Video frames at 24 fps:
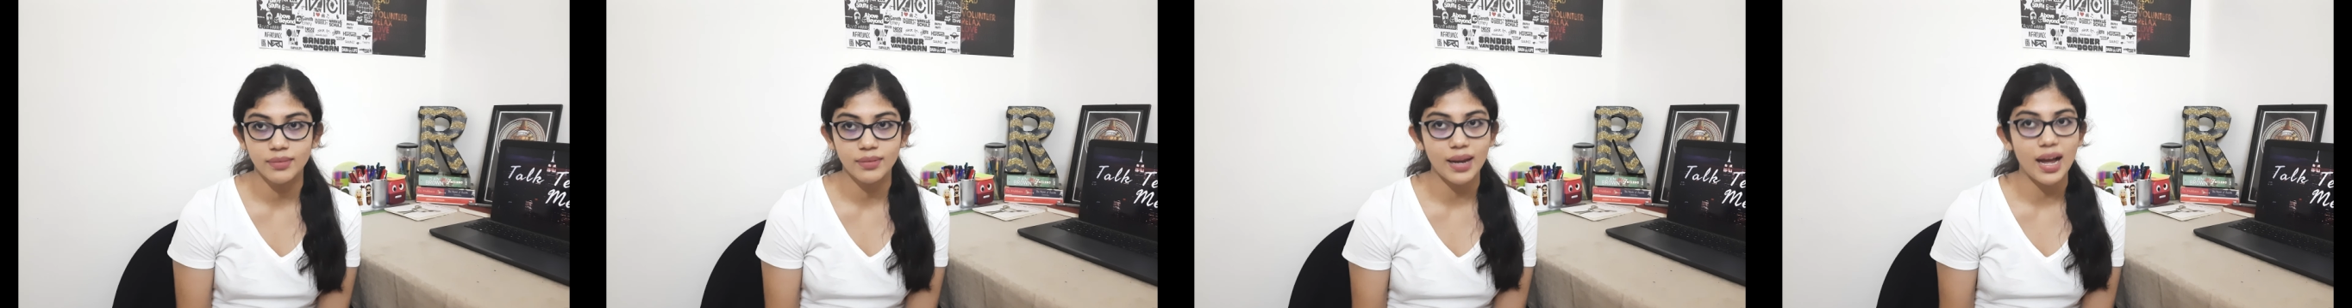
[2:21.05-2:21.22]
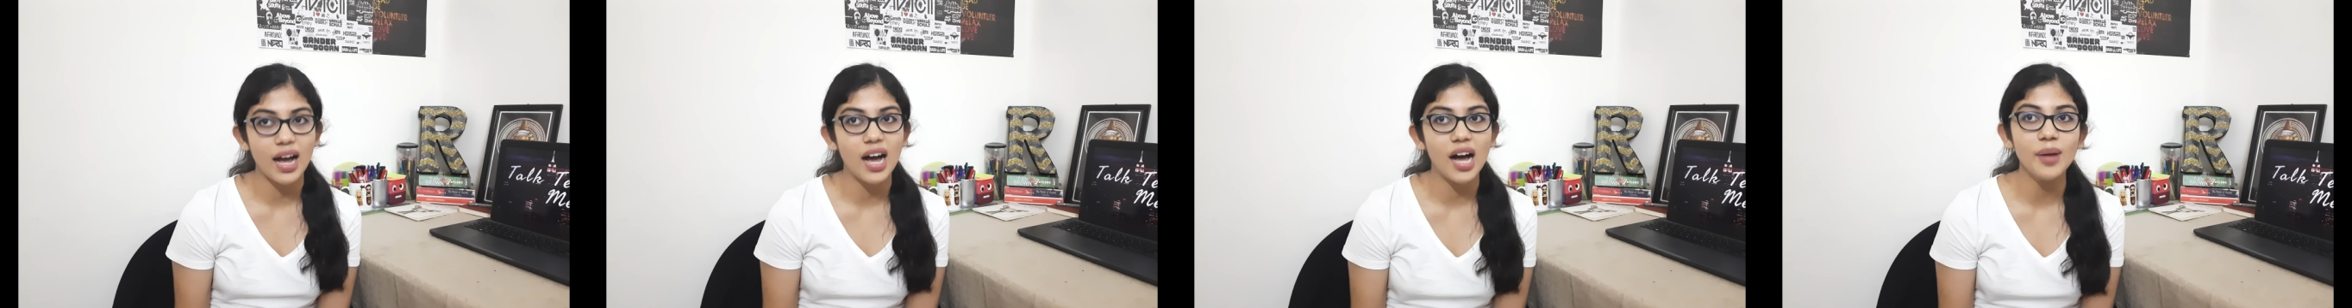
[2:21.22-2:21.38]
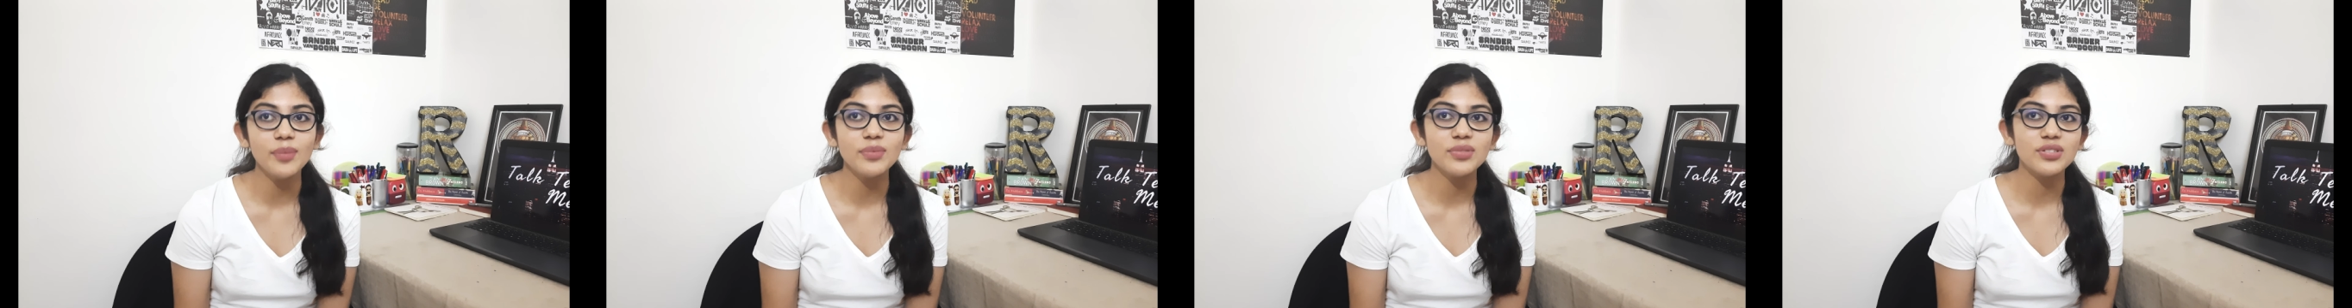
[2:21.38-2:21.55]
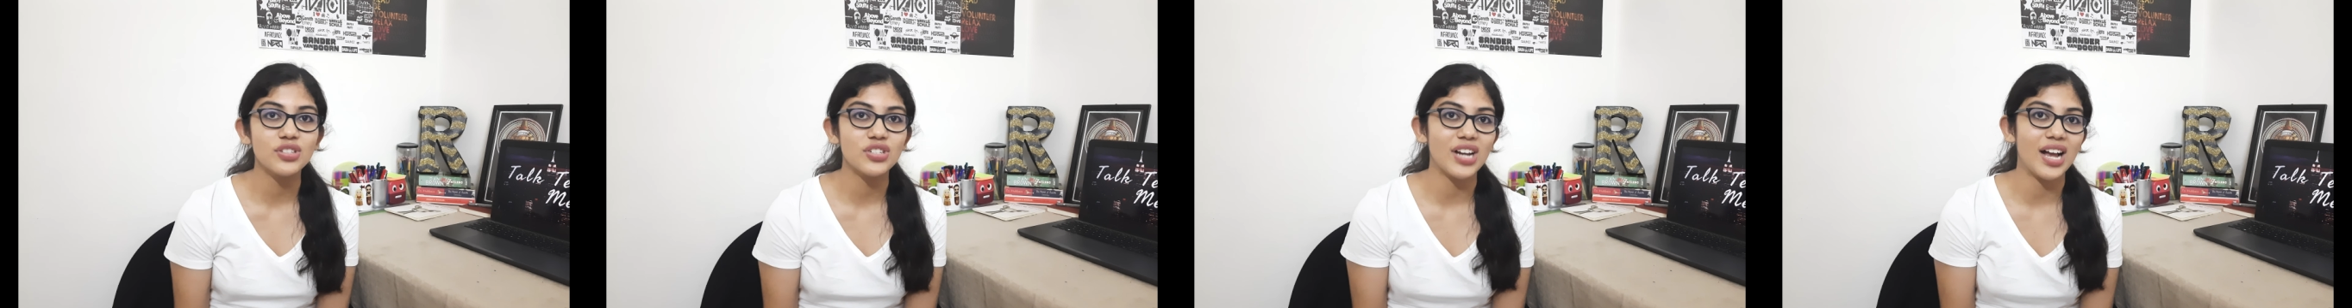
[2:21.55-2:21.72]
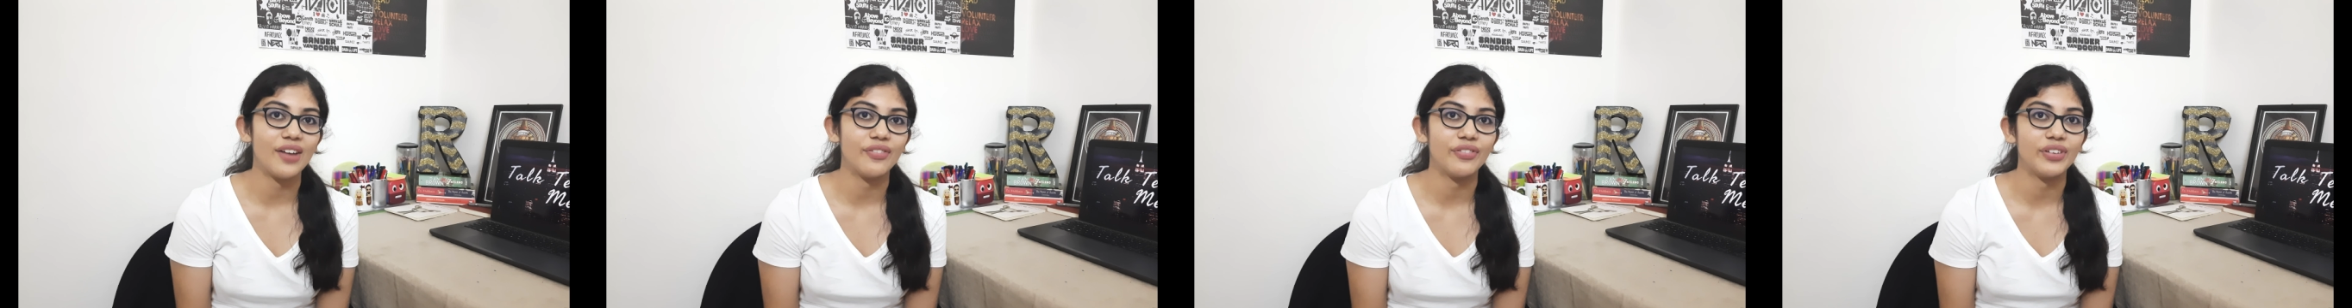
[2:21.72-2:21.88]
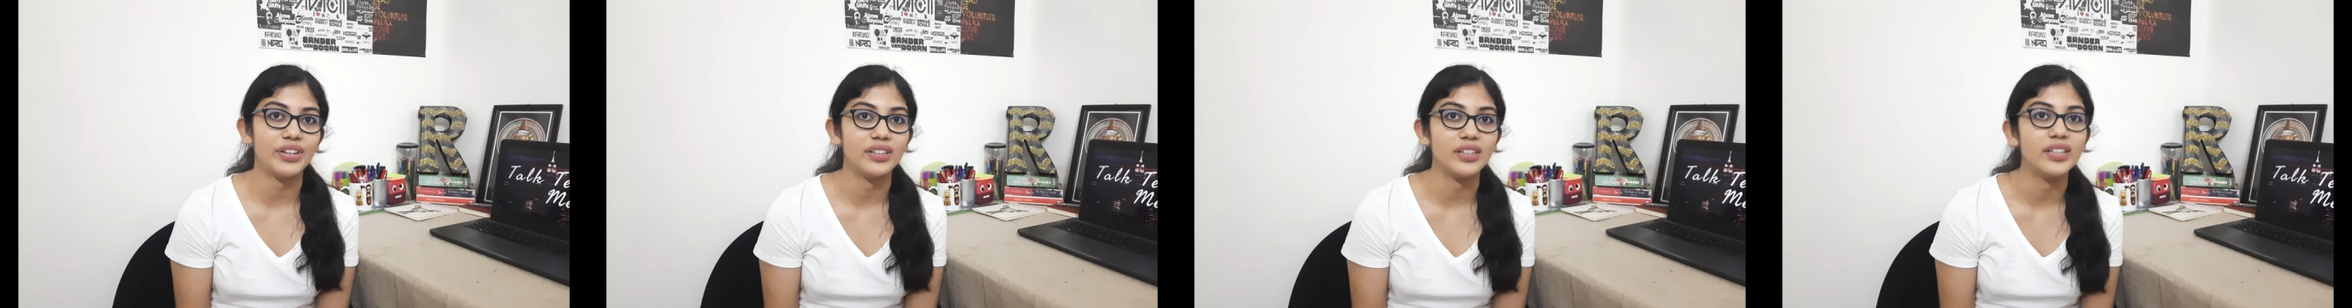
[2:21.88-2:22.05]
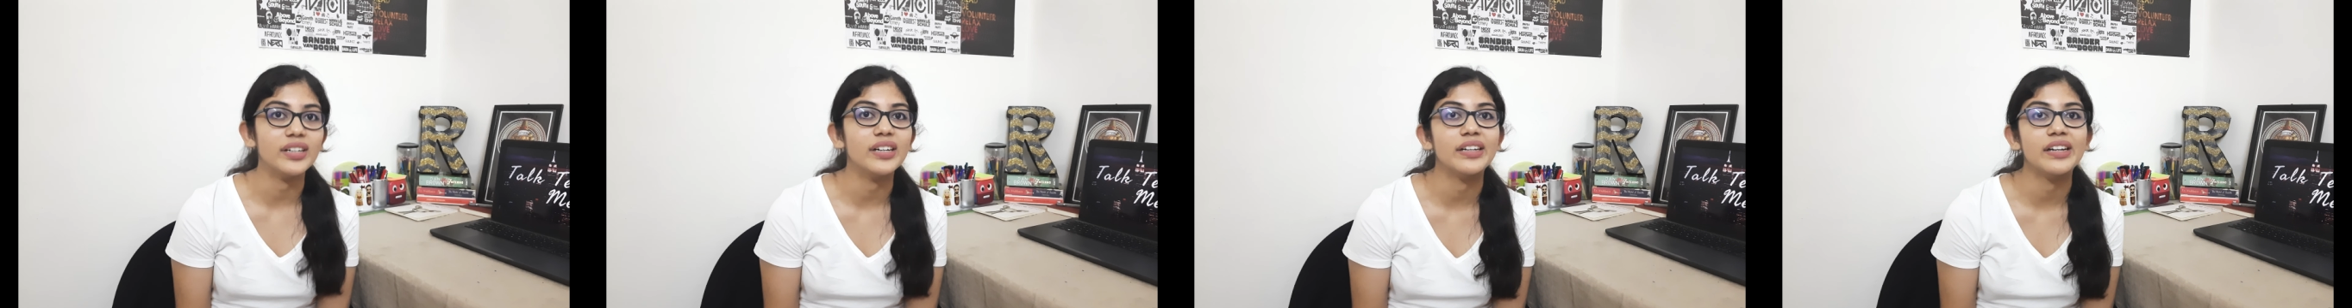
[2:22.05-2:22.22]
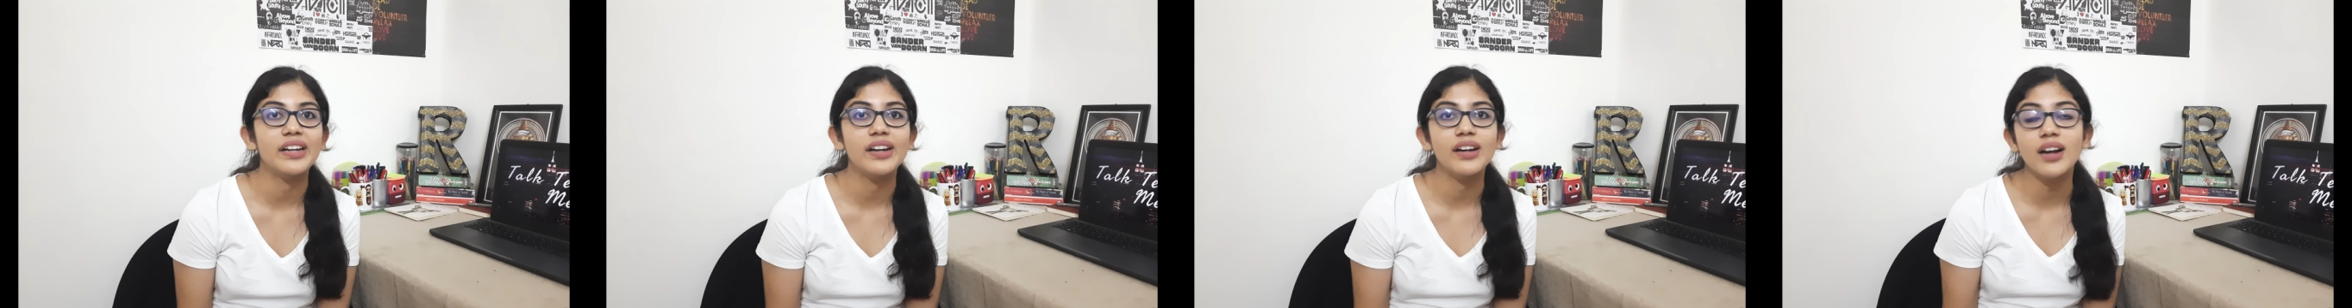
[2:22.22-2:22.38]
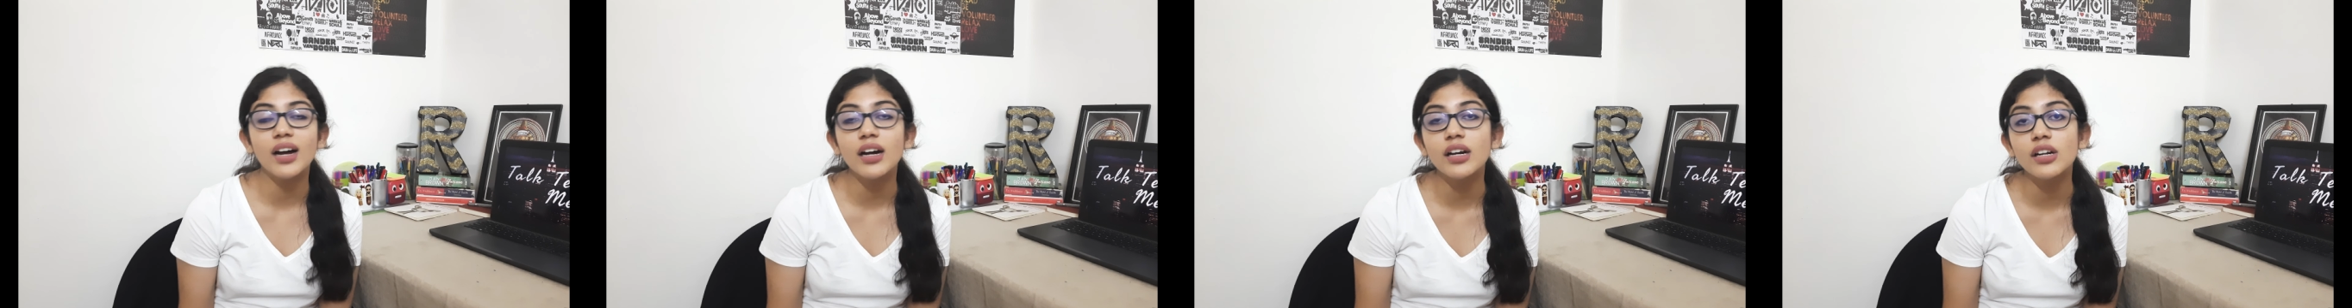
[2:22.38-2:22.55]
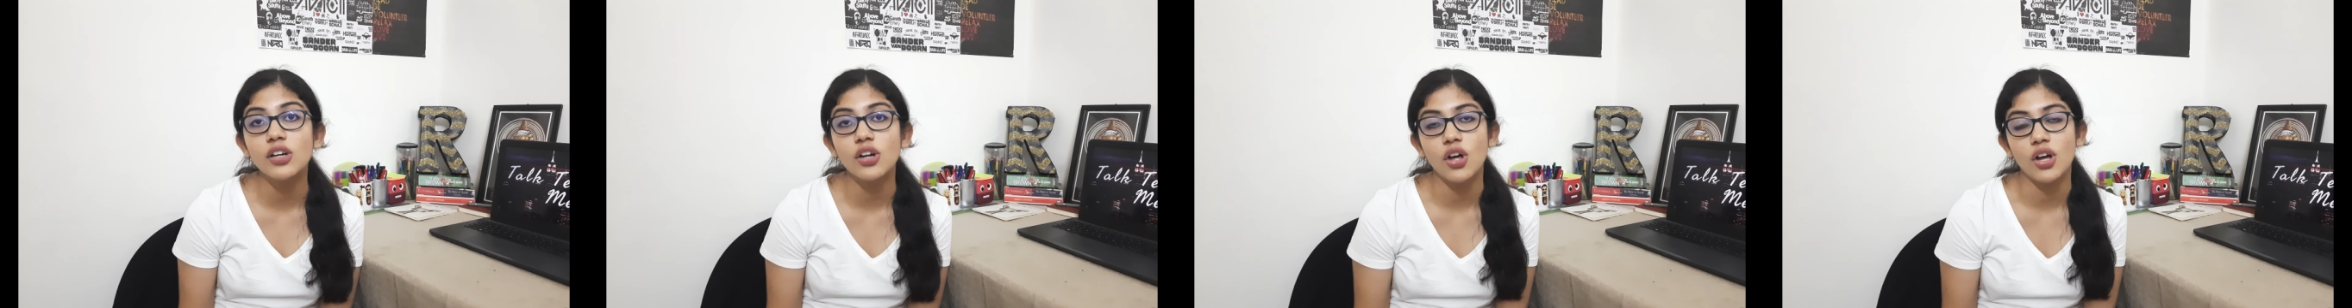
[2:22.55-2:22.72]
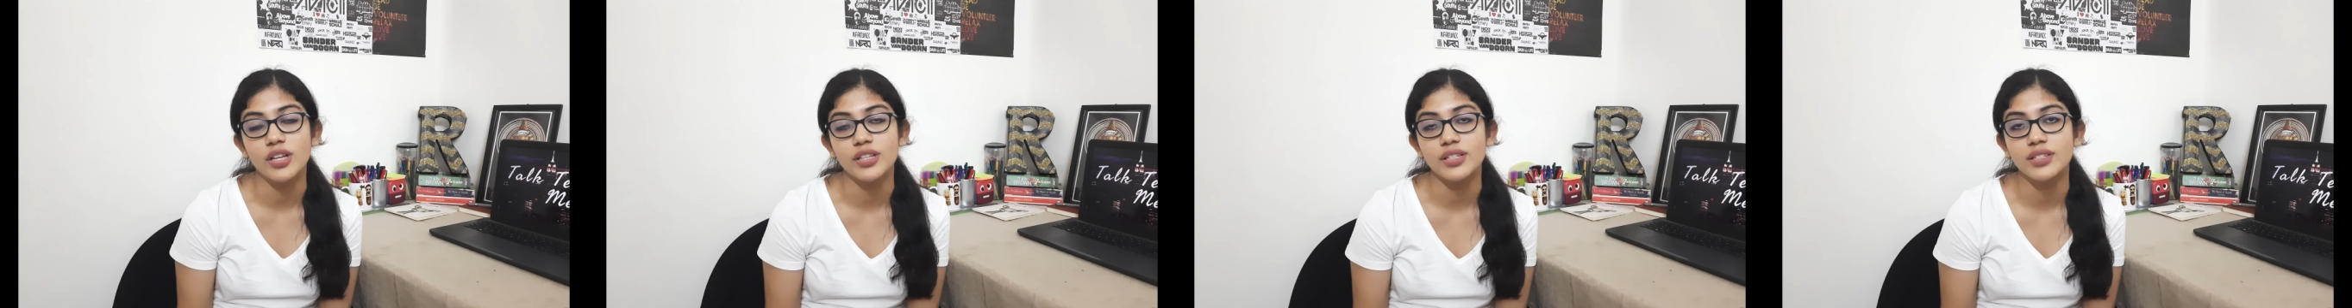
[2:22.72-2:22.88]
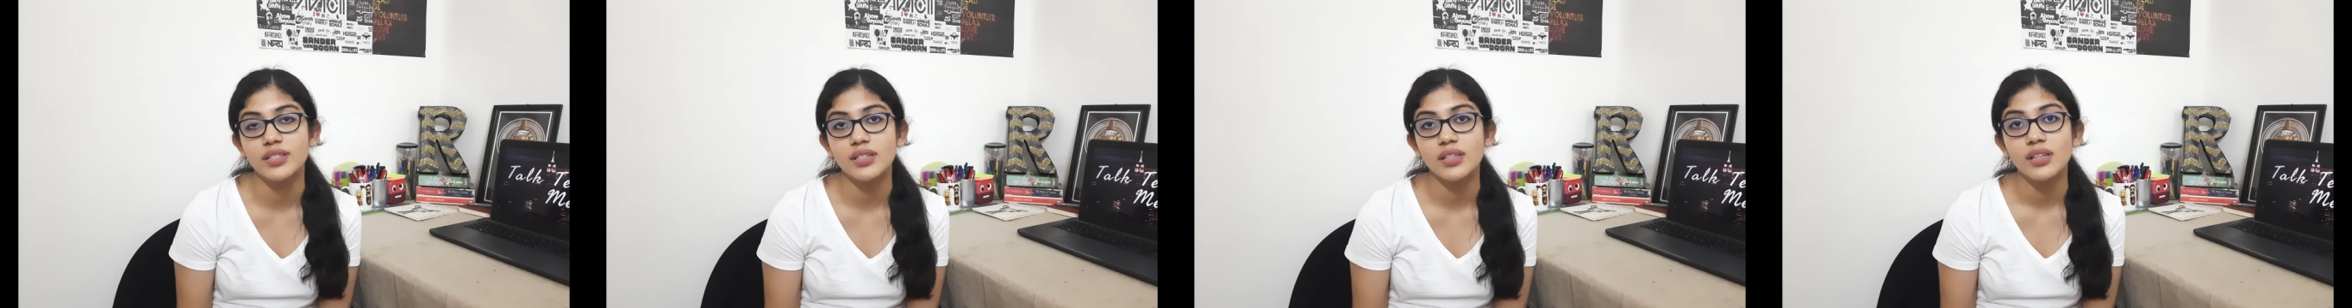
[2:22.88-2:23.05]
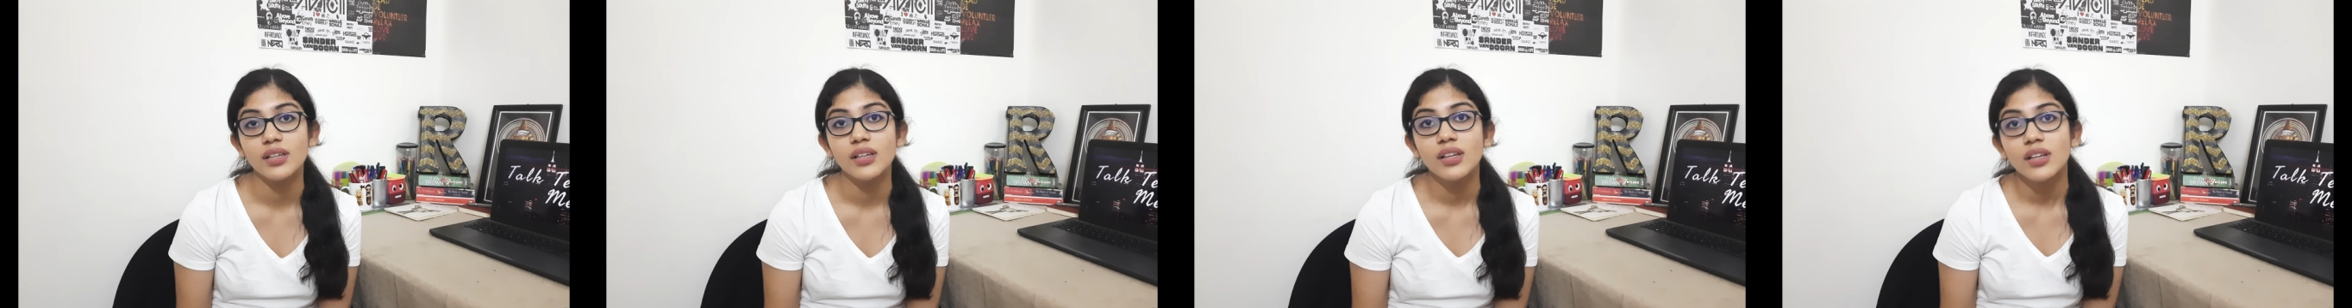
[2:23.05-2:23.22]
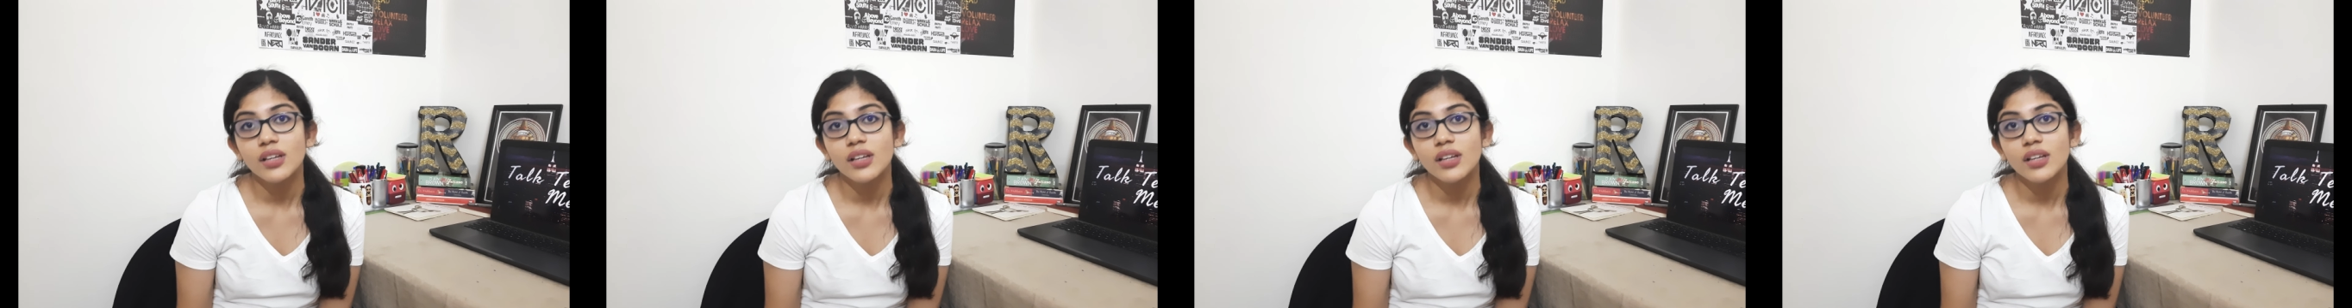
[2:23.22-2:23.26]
arms traffickers, drug lords.